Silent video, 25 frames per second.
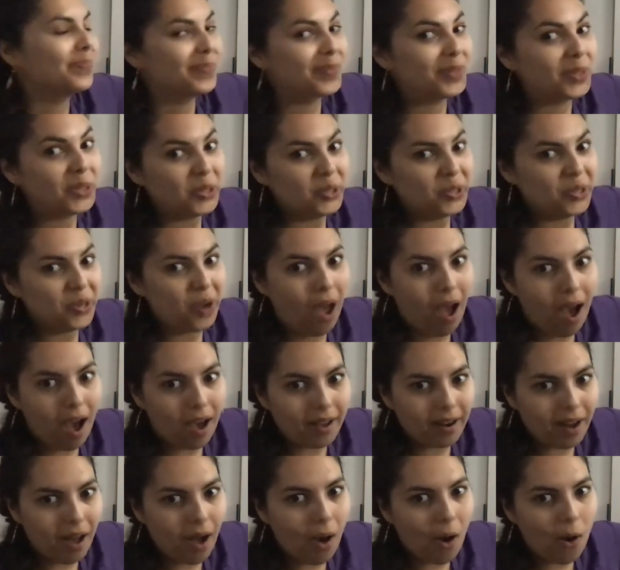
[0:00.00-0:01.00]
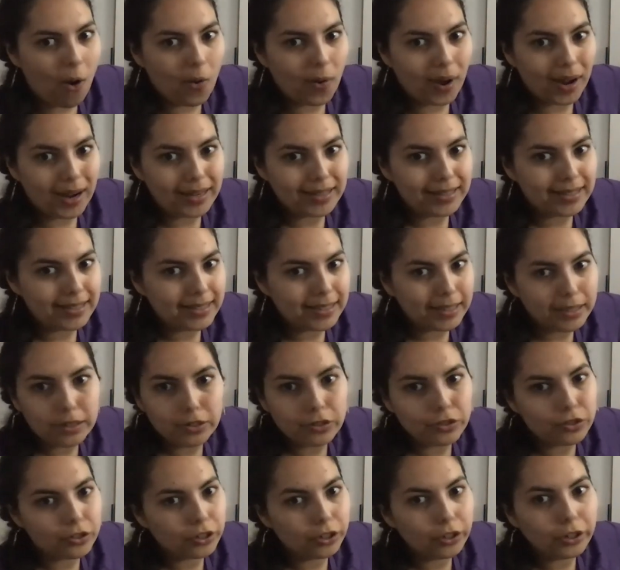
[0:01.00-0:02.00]
it's not always
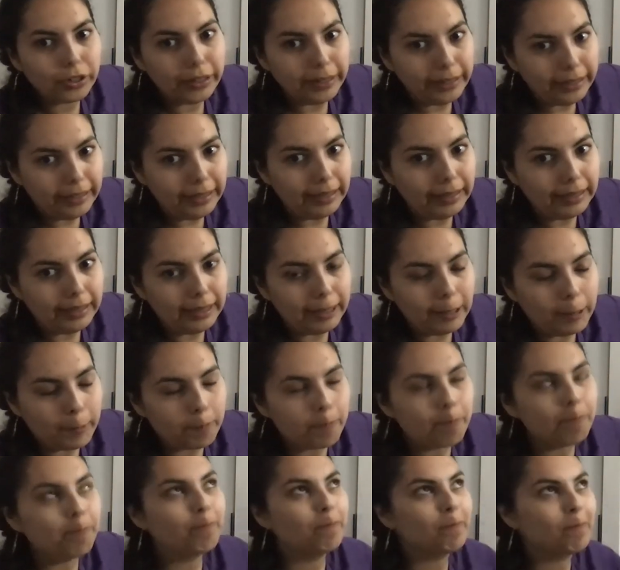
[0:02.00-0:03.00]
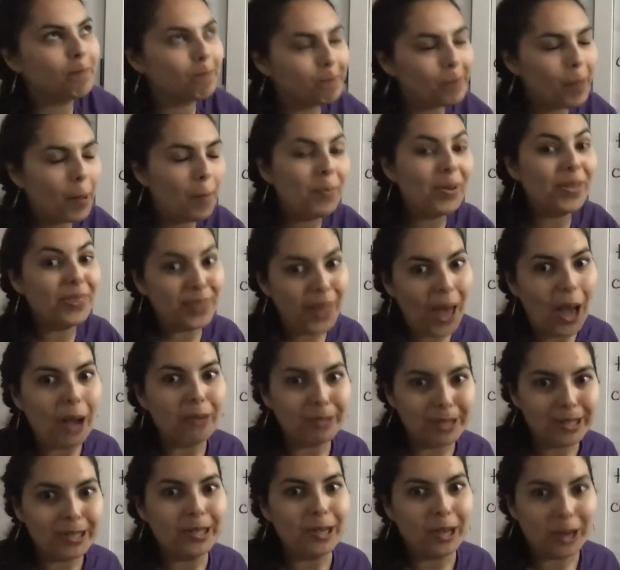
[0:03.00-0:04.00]
teacher E but that
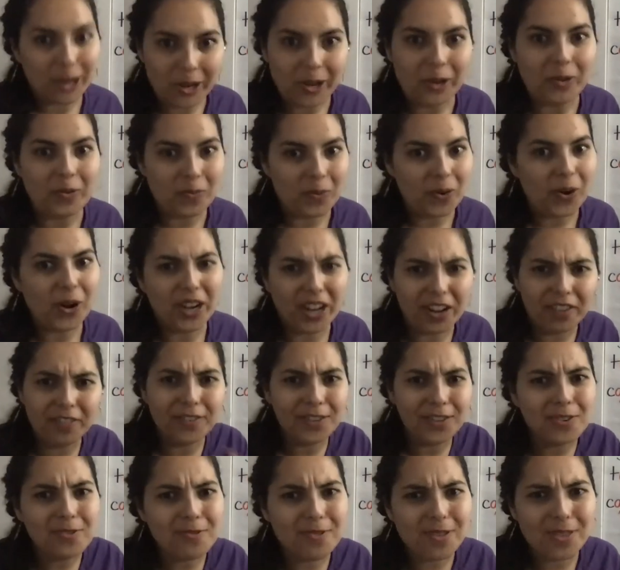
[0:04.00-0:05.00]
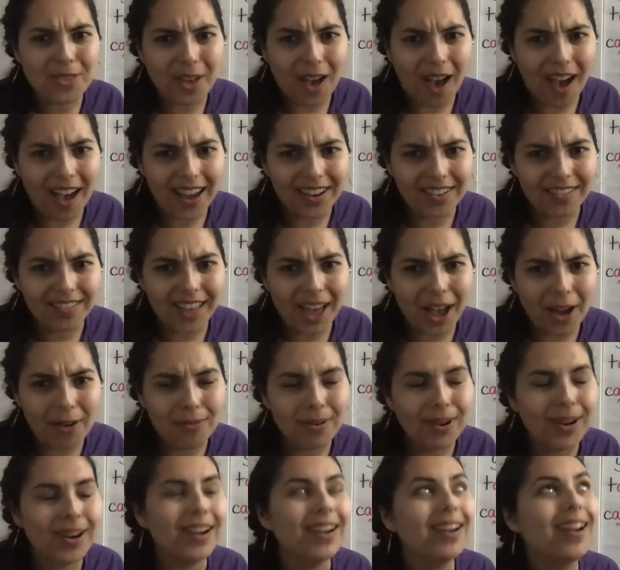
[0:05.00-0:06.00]
was a good word. If you thought of that
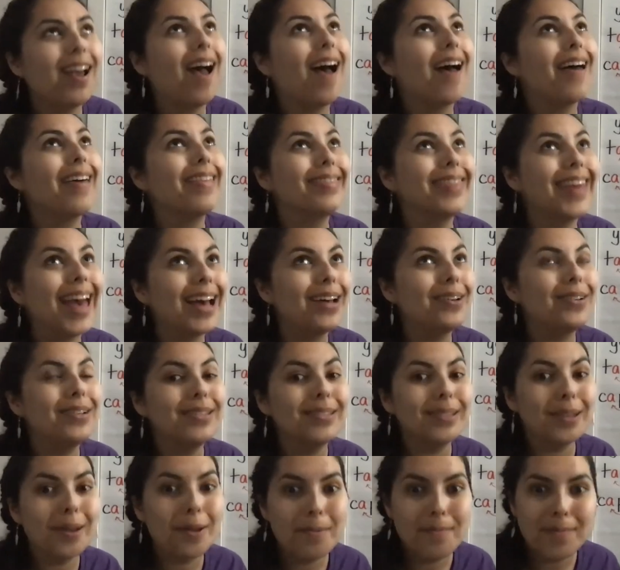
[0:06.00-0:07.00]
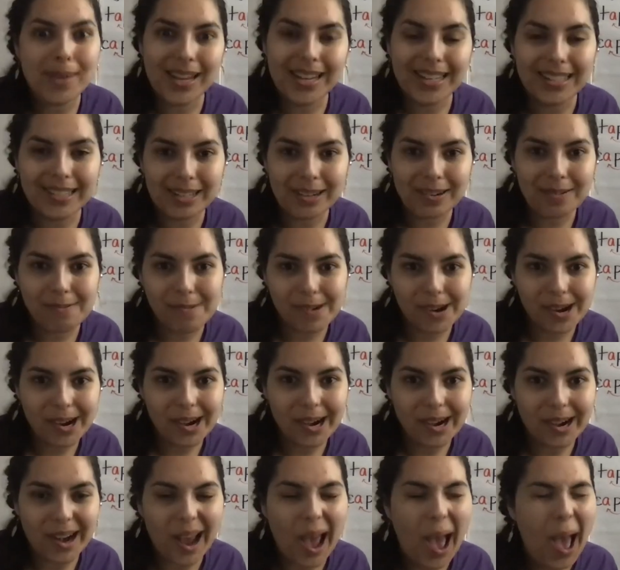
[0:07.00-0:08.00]
word, that is an amazing
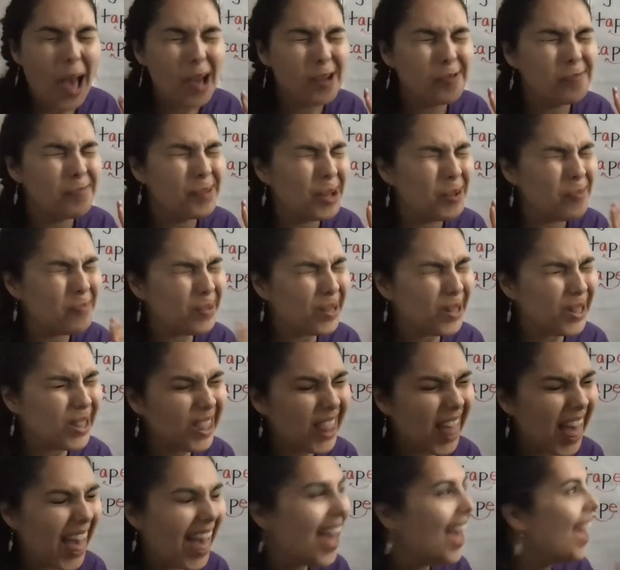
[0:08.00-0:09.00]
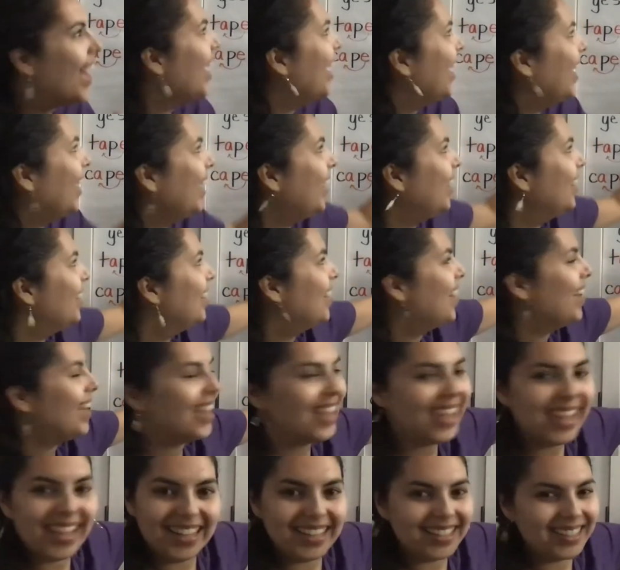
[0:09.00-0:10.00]
word. But play
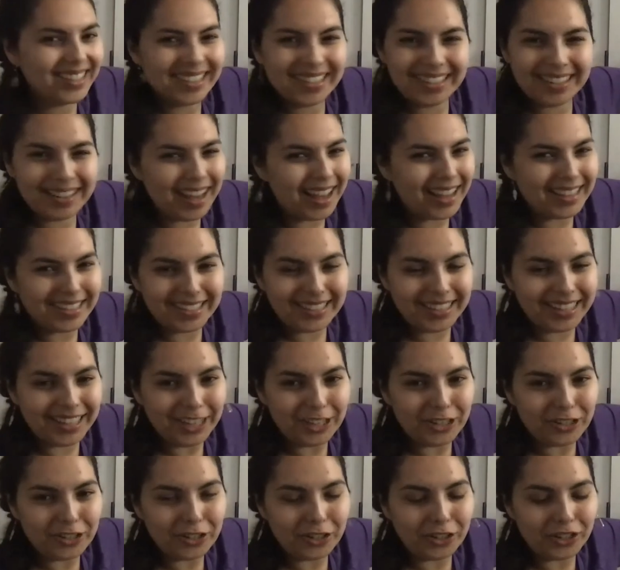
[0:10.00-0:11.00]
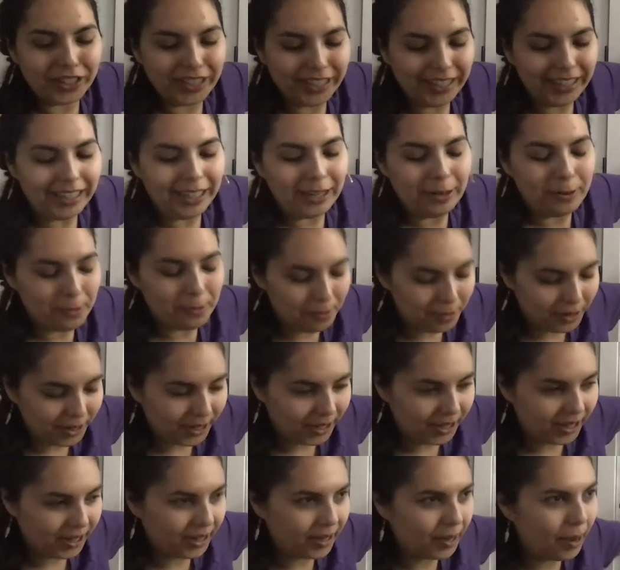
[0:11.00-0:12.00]
isn't a teacher E
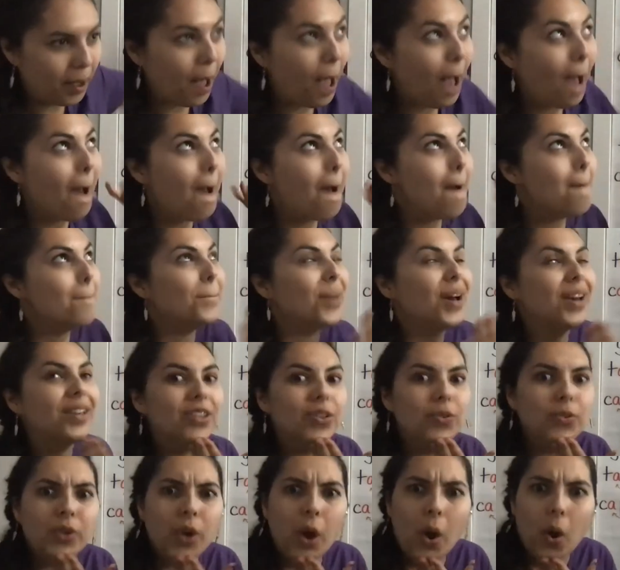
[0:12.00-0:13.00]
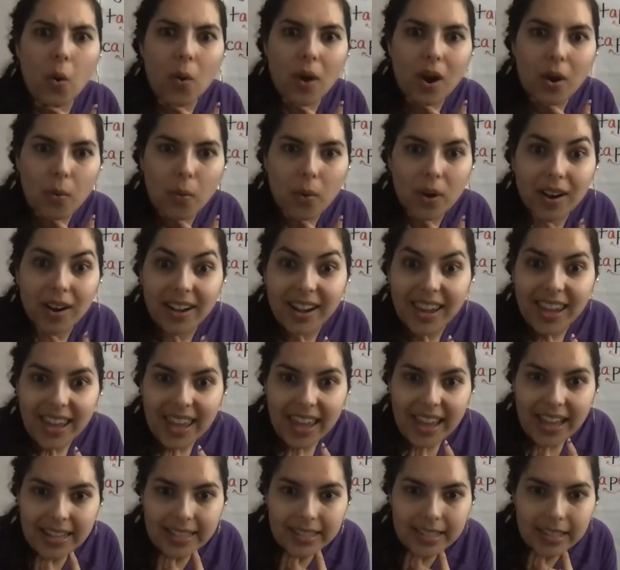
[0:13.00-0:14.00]
word. But you know what word
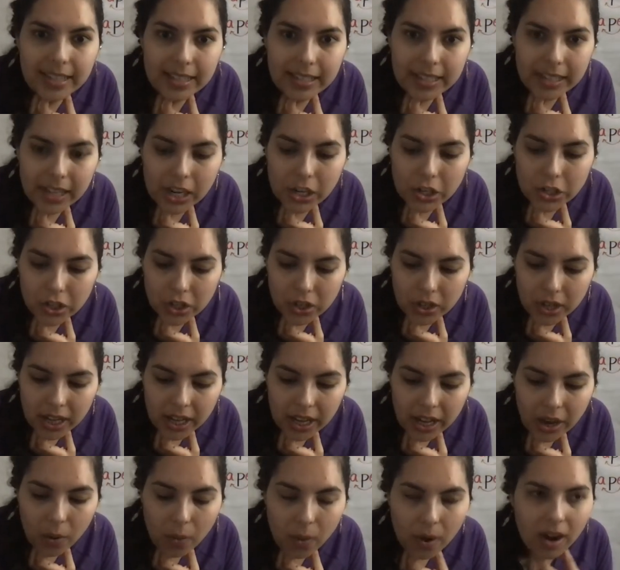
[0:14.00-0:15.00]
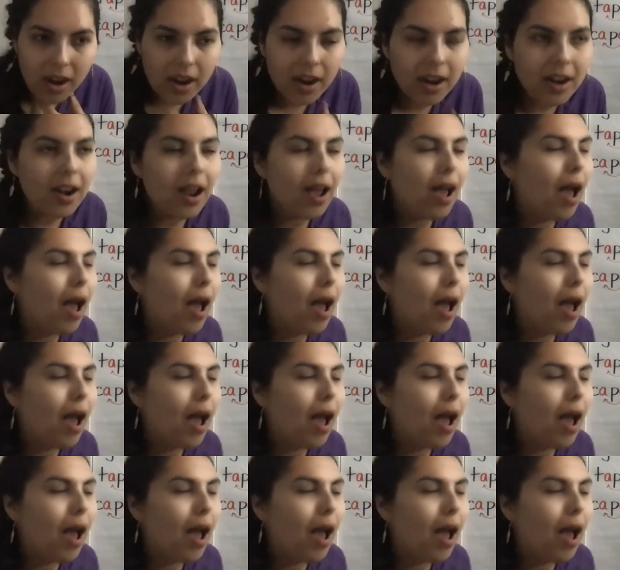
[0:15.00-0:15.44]
is a teacher E word?